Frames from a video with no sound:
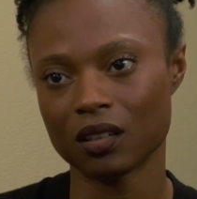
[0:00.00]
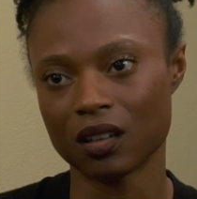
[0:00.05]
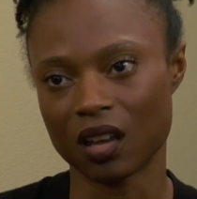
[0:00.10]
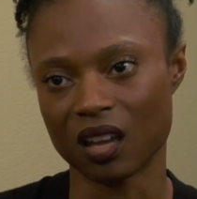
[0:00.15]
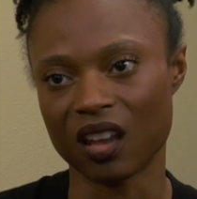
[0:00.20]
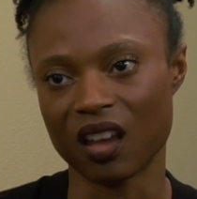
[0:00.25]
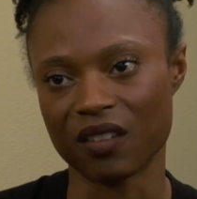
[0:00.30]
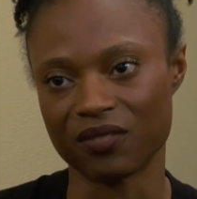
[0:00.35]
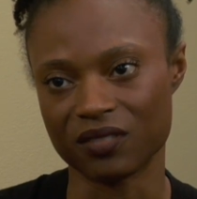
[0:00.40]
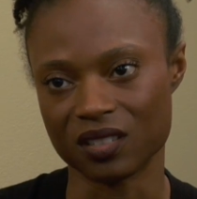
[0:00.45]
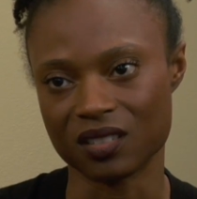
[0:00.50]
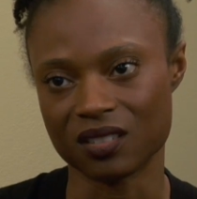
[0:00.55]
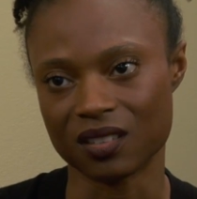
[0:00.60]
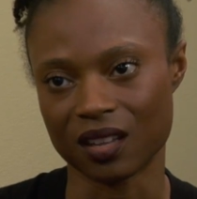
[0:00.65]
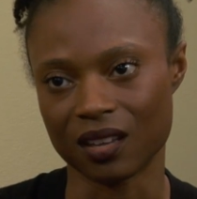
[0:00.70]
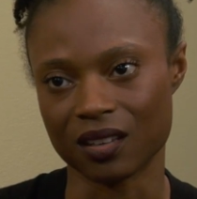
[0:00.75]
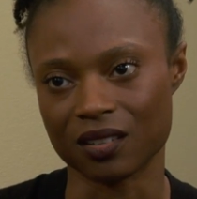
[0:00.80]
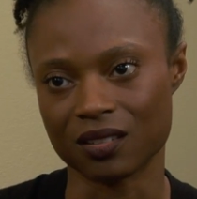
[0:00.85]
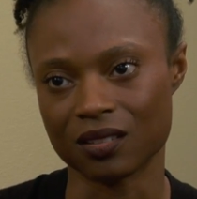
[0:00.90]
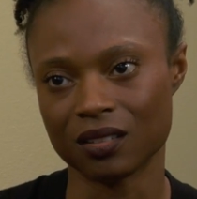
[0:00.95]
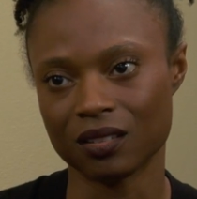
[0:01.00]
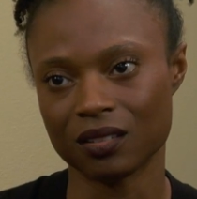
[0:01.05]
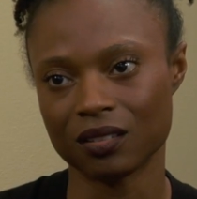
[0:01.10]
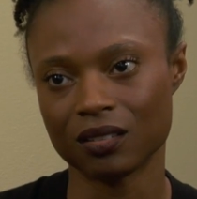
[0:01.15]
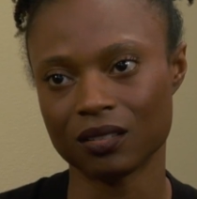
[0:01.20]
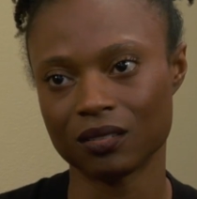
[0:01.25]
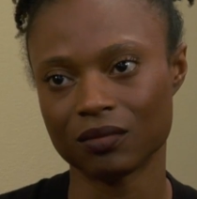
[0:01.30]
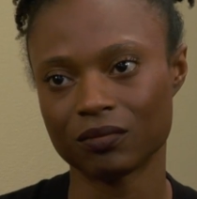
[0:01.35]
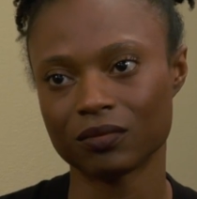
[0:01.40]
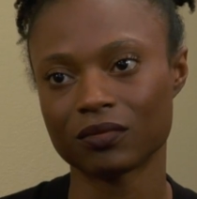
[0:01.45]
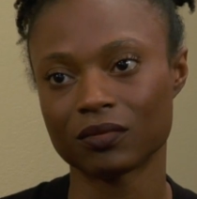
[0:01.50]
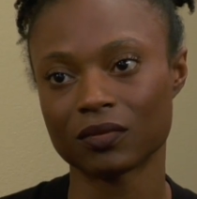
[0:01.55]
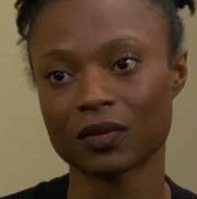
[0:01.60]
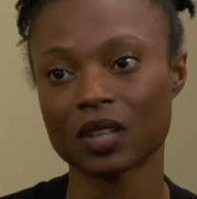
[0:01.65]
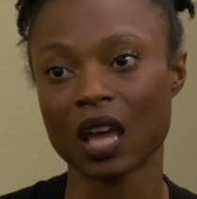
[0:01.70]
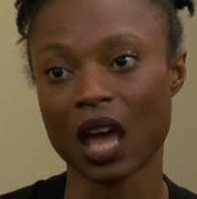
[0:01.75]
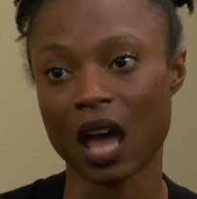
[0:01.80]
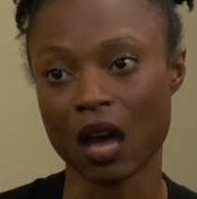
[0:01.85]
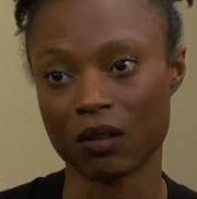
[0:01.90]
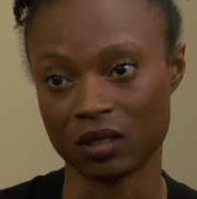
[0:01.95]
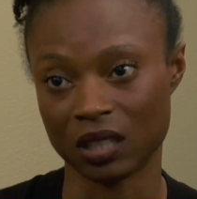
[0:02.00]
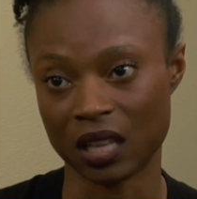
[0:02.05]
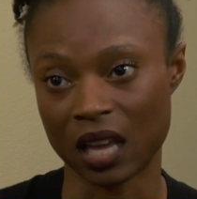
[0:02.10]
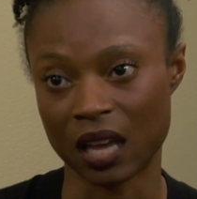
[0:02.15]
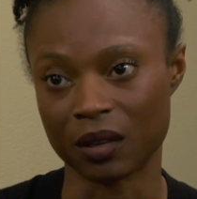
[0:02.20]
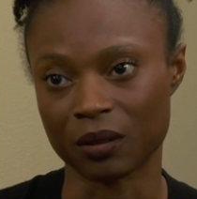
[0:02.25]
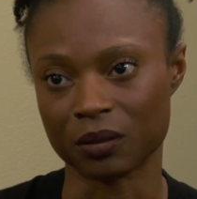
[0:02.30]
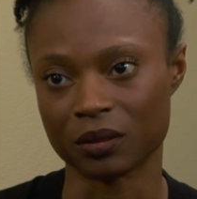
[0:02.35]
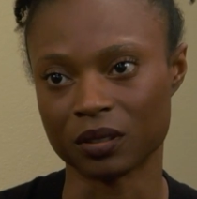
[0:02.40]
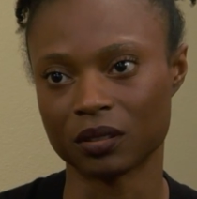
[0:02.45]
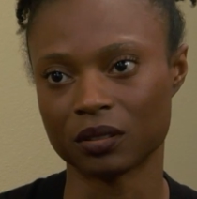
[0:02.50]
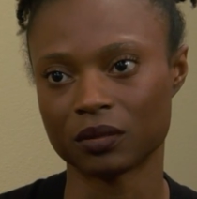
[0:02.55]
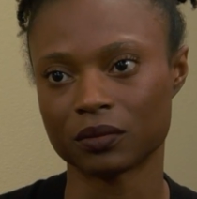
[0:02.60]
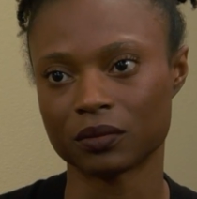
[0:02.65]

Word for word: I have to say it out loud.